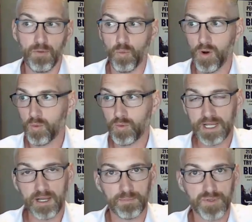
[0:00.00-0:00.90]
And what
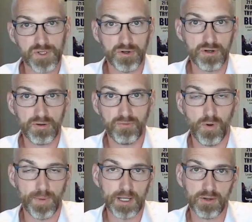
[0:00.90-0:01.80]
we
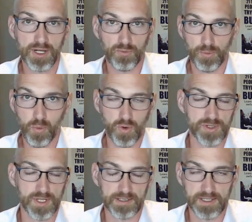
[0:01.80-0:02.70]
observe when we look at
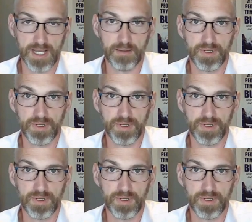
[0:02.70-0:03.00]
reports like this